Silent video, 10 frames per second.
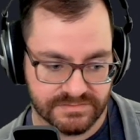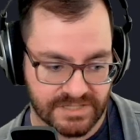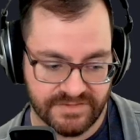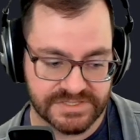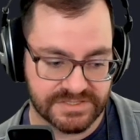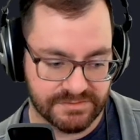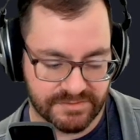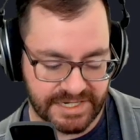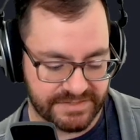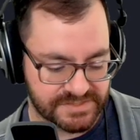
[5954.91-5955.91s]
Obviously, we
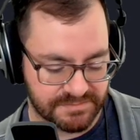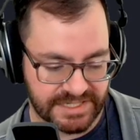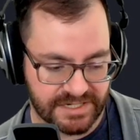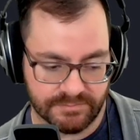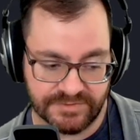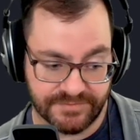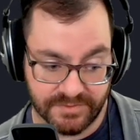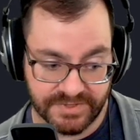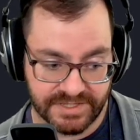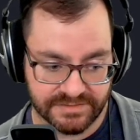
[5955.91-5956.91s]
want to have something out
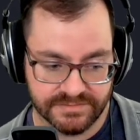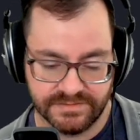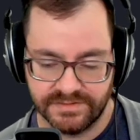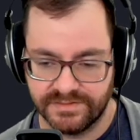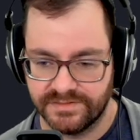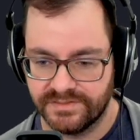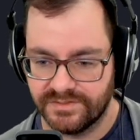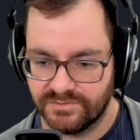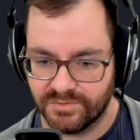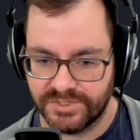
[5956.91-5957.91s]
before then.
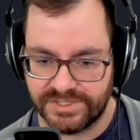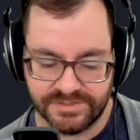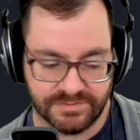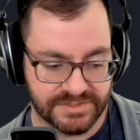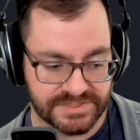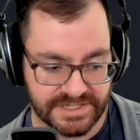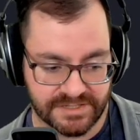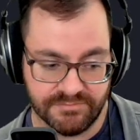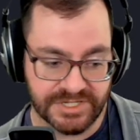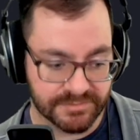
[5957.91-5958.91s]
We're working towards like a
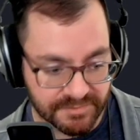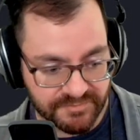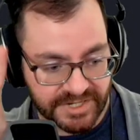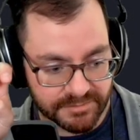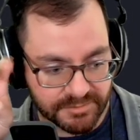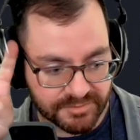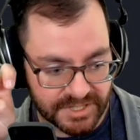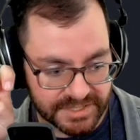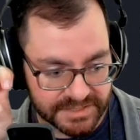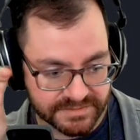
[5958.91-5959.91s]
minimum viable
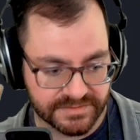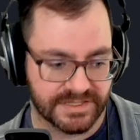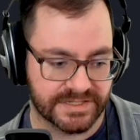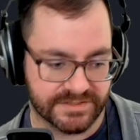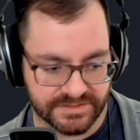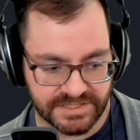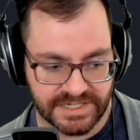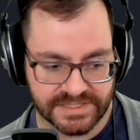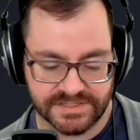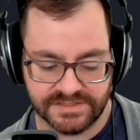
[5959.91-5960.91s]
product, like an early
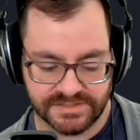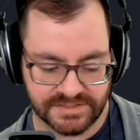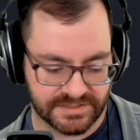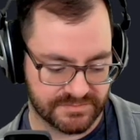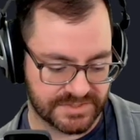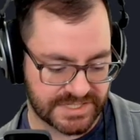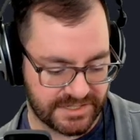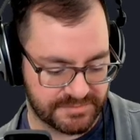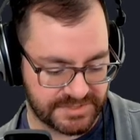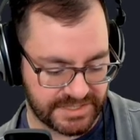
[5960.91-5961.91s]
access thing, which I
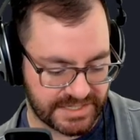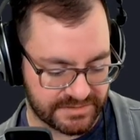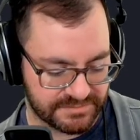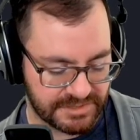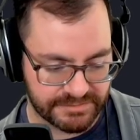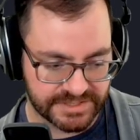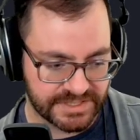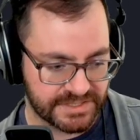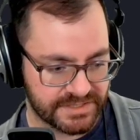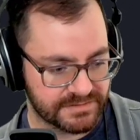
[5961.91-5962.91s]
hope to get out in maybe a
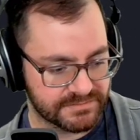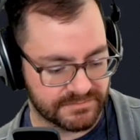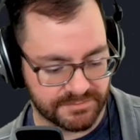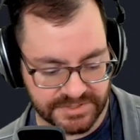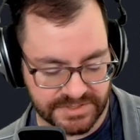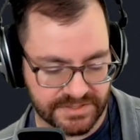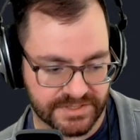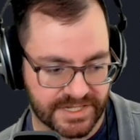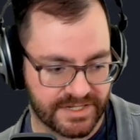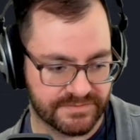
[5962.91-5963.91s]
year, maybe a year
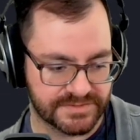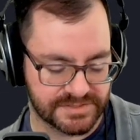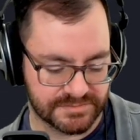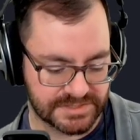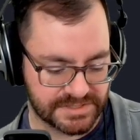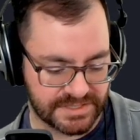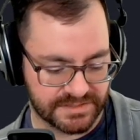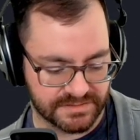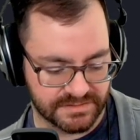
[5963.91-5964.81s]
and a half or something like that.